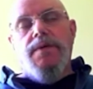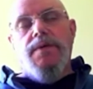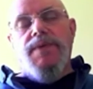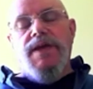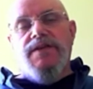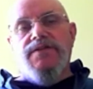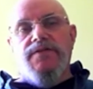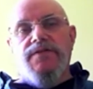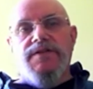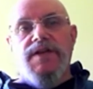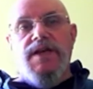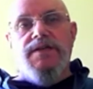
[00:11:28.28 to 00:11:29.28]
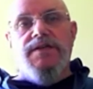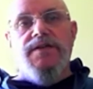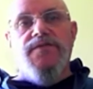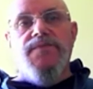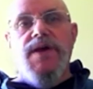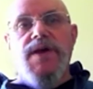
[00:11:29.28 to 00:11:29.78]
based on the sanctity
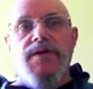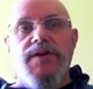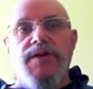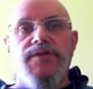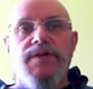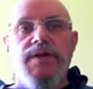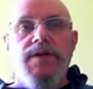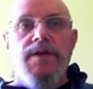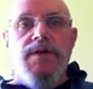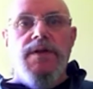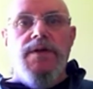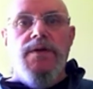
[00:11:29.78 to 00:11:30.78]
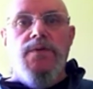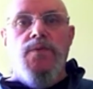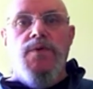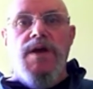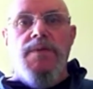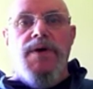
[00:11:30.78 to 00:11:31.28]
of marriage,
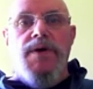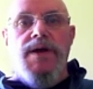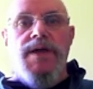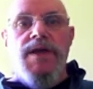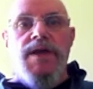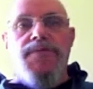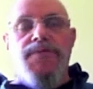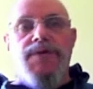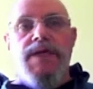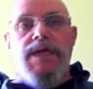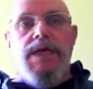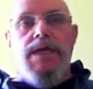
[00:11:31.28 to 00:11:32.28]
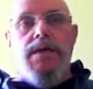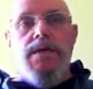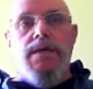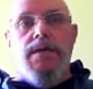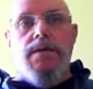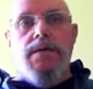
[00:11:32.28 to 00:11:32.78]
whereby if the
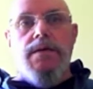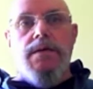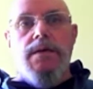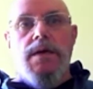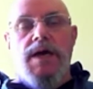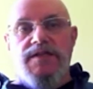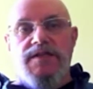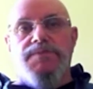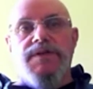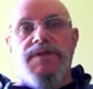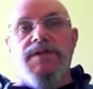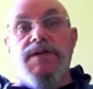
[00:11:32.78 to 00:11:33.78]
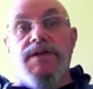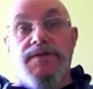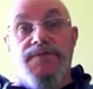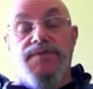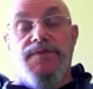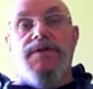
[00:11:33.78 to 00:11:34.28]
husband died
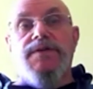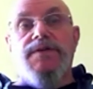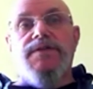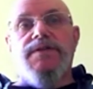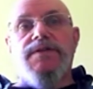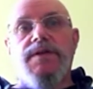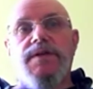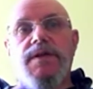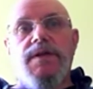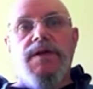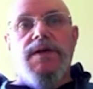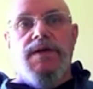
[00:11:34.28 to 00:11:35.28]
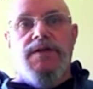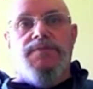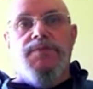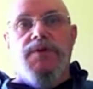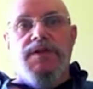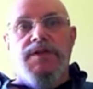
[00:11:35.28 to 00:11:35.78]
first, and his
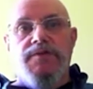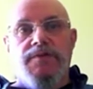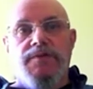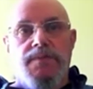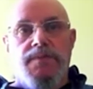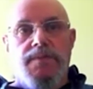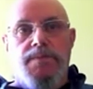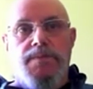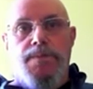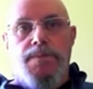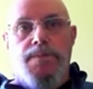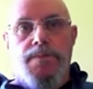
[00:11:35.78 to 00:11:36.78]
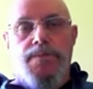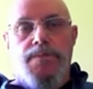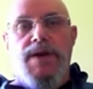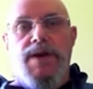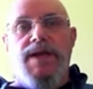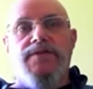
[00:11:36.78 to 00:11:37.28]
body was
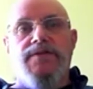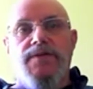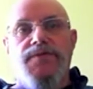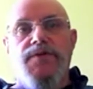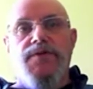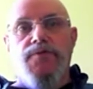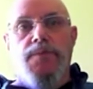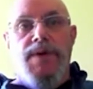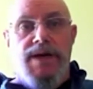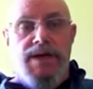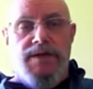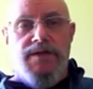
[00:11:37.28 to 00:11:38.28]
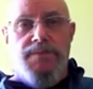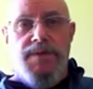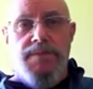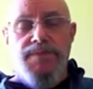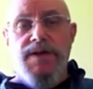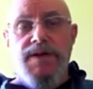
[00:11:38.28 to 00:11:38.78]
placed on a funeral pyre to be
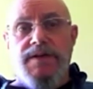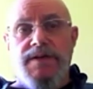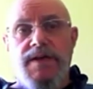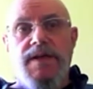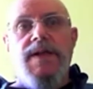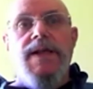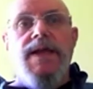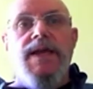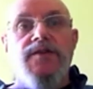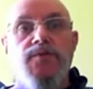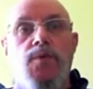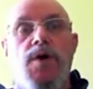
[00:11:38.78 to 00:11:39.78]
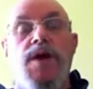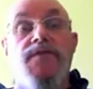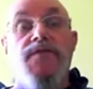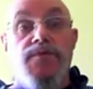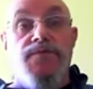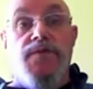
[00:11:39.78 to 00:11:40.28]
burnt, his
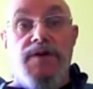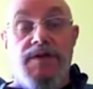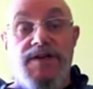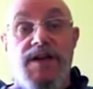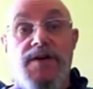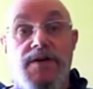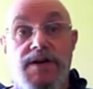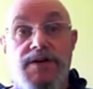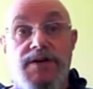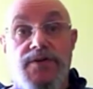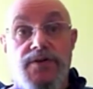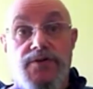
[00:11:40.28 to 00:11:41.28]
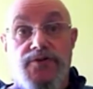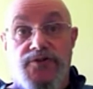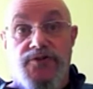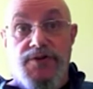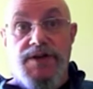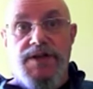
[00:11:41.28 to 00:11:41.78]
wife would voluntarily
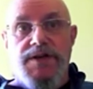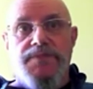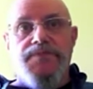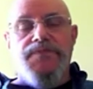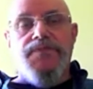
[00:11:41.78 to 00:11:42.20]
join him.